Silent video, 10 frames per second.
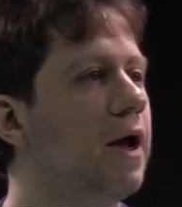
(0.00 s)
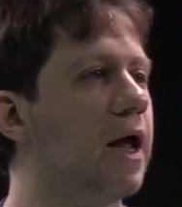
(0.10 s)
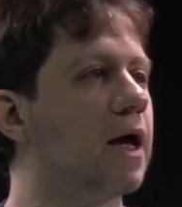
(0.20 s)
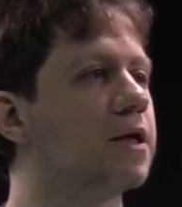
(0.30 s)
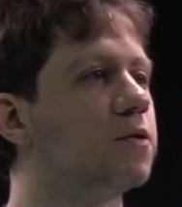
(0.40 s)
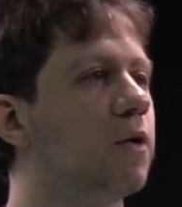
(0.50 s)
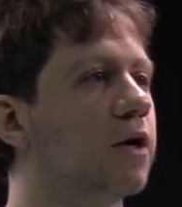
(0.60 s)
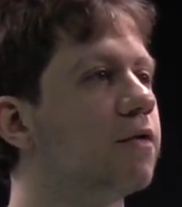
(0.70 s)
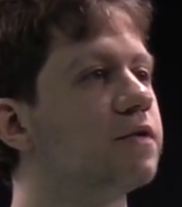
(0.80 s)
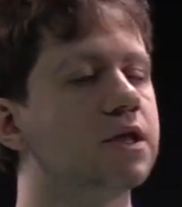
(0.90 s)
And one
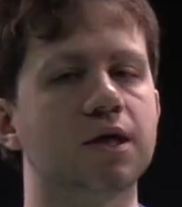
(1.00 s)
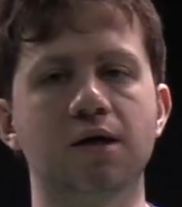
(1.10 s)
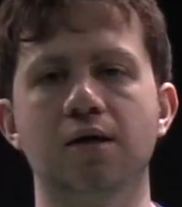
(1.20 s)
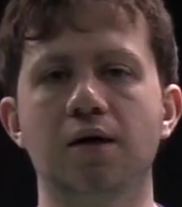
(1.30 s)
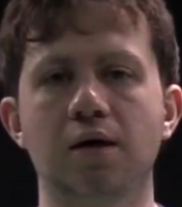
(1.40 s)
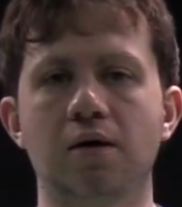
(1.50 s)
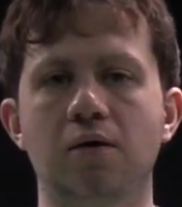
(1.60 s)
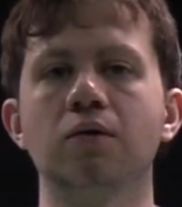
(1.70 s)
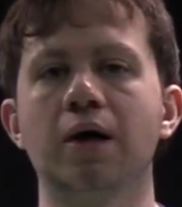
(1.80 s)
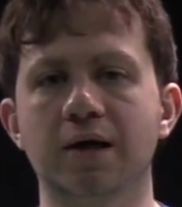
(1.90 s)
of the
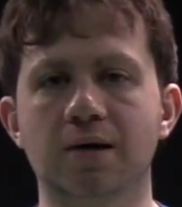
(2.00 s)
online